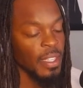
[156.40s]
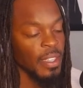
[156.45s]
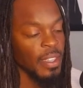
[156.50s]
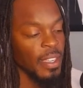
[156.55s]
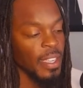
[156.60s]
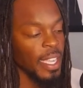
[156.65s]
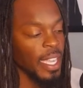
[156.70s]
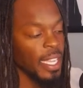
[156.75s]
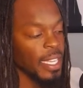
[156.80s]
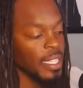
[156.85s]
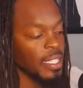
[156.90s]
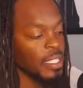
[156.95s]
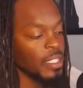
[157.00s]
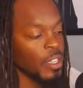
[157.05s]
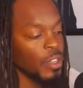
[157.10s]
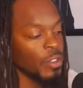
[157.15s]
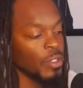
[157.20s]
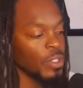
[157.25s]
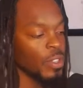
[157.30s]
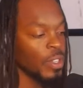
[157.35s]
And this
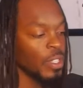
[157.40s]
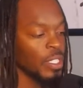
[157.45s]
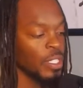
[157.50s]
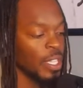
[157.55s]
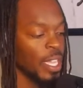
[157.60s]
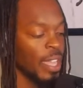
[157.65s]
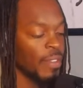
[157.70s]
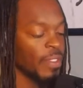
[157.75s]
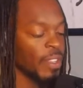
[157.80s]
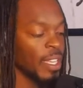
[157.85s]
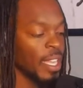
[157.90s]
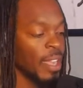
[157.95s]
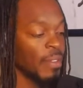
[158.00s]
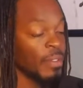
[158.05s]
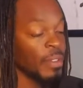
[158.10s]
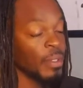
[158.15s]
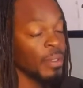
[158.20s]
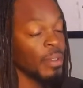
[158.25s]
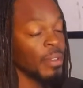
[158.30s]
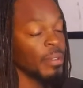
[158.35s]
goes on to have
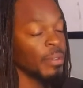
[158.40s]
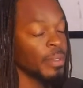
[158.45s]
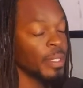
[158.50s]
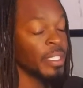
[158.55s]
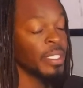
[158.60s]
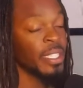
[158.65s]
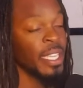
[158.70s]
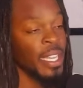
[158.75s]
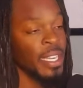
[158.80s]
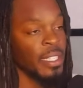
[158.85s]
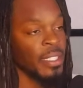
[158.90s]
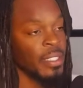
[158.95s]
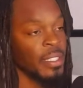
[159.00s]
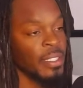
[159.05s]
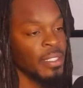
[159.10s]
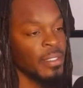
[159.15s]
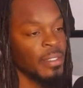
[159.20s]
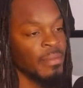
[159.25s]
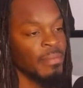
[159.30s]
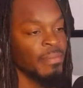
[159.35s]
the this kind of
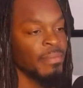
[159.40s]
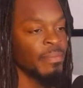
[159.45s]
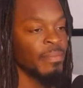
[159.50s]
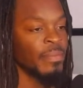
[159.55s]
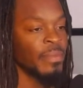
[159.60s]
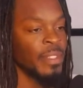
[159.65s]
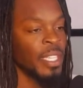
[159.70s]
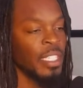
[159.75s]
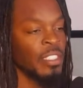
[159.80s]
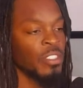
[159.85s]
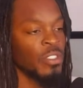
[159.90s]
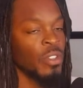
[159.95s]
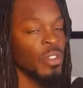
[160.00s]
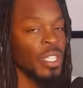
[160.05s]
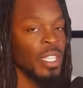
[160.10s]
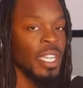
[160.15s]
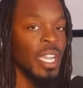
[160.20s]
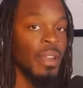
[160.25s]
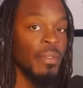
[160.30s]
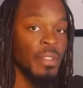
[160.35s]
touches on
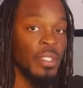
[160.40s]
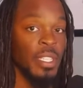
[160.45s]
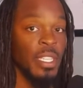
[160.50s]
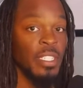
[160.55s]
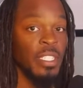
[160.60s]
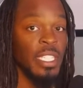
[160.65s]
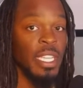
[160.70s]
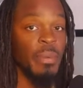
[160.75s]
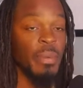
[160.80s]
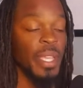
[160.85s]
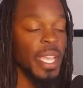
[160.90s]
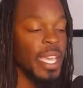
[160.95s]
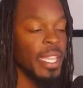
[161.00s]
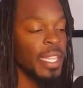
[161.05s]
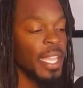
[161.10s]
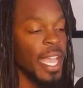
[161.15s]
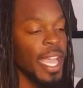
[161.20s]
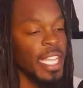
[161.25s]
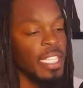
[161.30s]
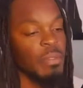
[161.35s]
the conversation that we had
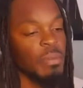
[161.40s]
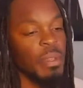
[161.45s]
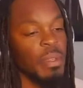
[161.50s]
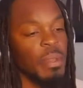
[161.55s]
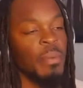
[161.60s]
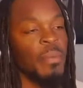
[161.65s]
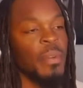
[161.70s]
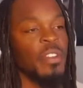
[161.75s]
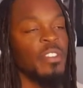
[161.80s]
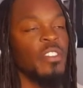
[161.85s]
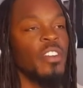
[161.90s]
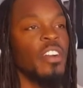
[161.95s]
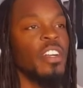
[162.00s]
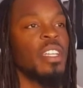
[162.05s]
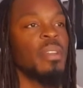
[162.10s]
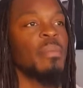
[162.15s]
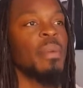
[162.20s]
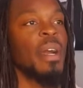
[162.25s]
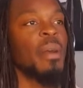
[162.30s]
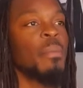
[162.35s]
last week when we were talking
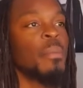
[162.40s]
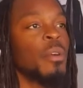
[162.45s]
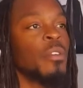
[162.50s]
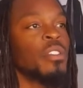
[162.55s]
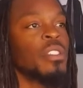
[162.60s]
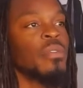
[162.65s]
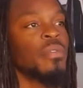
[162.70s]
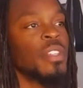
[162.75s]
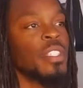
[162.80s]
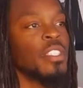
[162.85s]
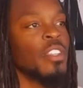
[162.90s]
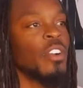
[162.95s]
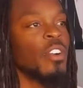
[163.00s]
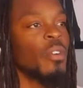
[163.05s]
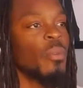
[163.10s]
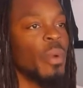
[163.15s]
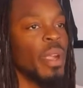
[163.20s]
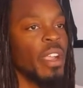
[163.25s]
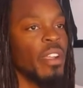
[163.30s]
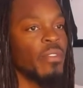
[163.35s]
about most of us are
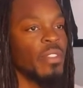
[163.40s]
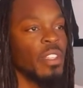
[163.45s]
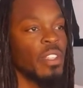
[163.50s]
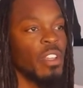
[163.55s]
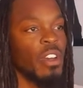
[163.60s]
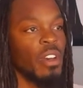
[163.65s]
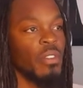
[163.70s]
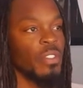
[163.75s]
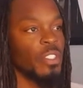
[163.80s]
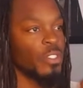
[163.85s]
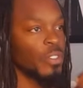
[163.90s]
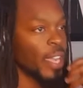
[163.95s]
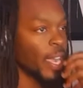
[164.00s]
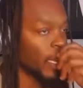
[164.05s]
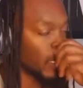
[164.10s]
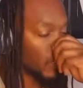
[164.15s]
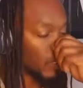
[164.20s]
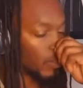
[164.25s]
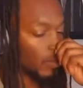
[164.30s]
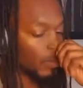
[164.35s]
aware of the law of attraction.